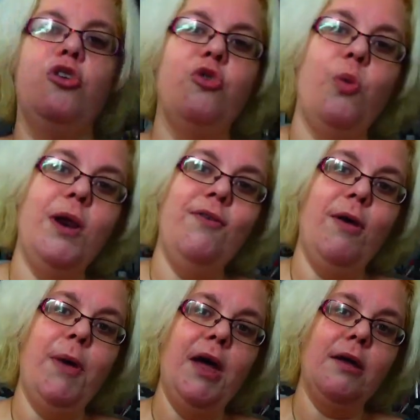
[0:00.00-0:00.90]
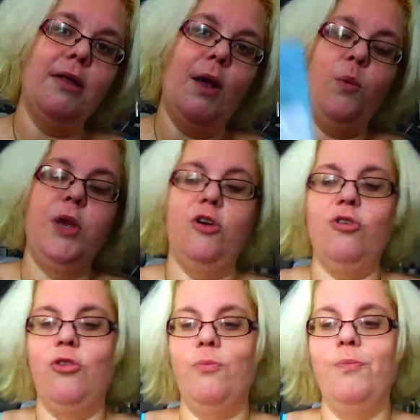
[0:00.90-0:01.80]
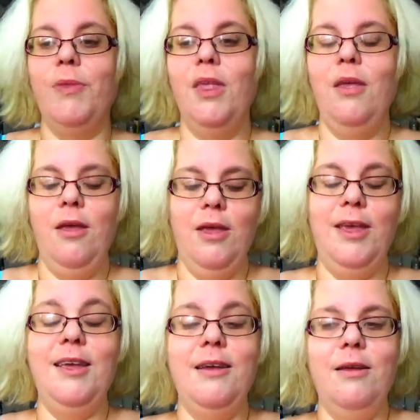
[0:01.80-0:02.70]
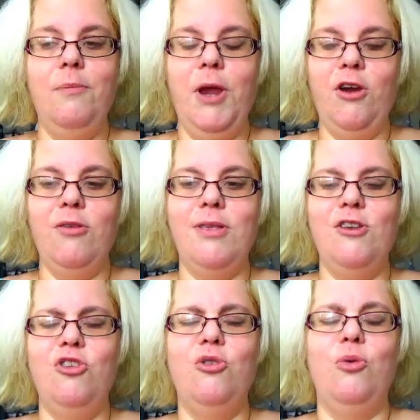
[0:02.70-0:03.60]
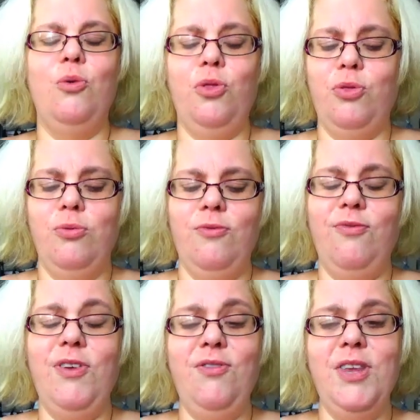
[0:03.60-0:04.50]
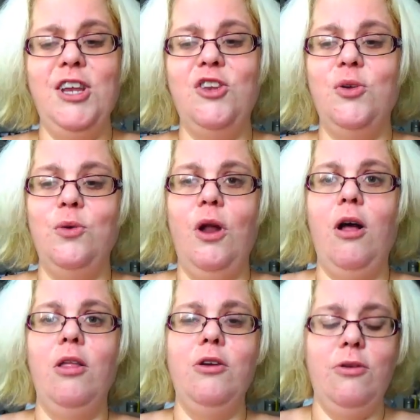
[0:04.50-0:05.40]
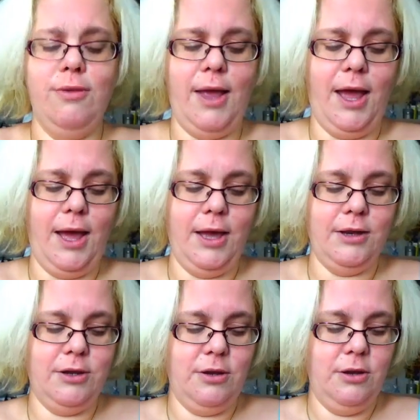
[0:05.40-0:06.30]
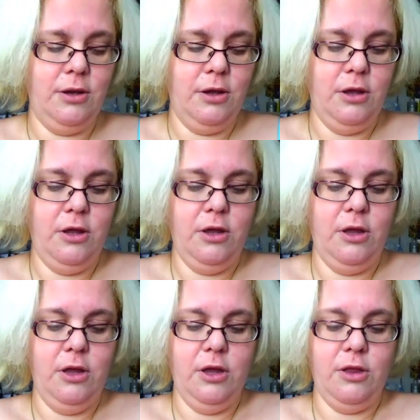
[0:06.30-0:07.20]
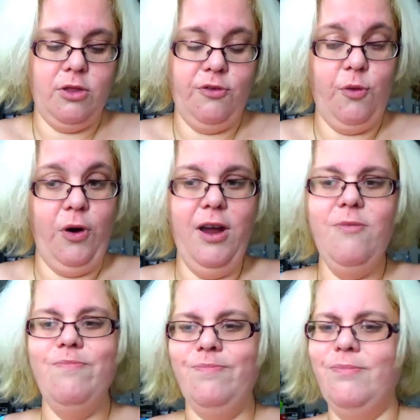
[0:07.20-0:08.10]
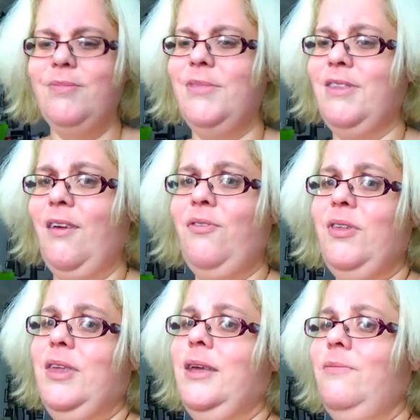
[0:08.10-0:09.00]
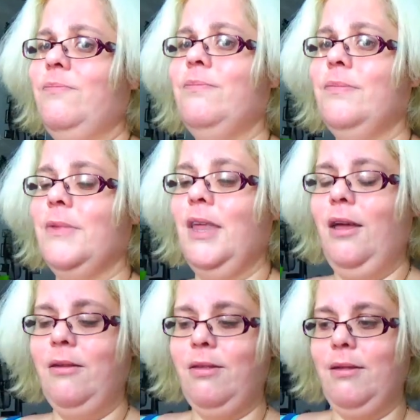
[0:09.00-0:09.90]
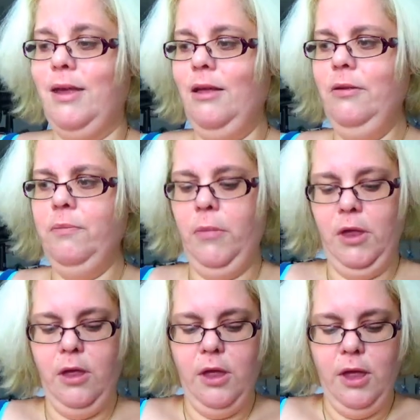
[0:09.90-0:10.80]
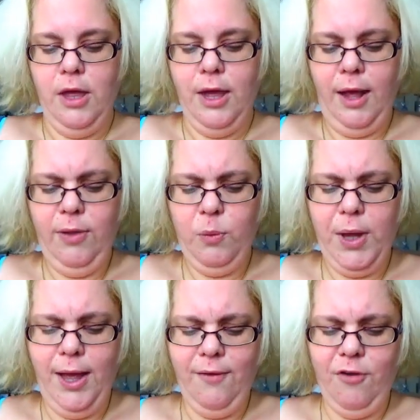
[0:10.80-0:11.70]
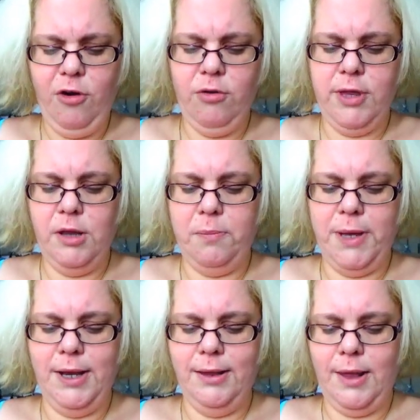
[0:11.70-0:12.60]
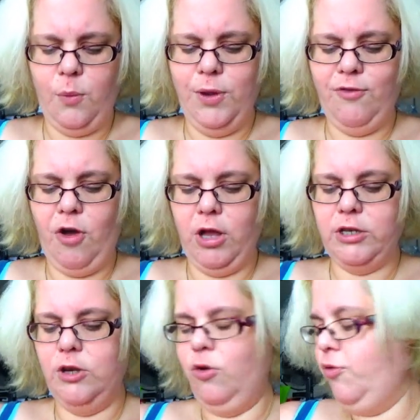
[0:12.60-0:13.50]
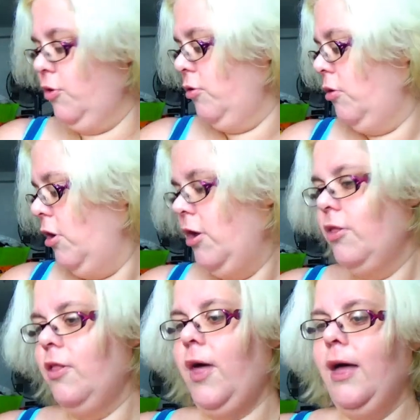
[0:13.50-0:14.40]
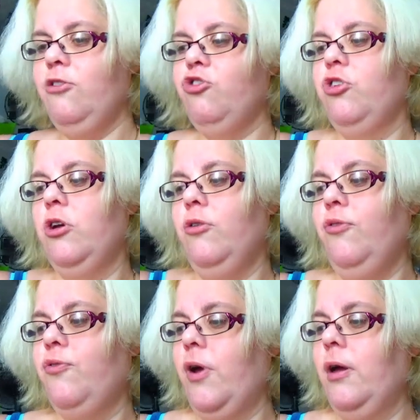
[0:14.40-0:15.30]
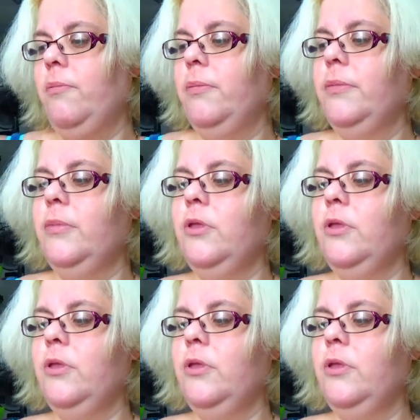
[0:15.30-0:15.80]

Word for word: twenty-five bucks at Winners. In comparison to fifty-two dollars at Sephora, definitely a steal. And then we have our little minis that we've gotten over the last year from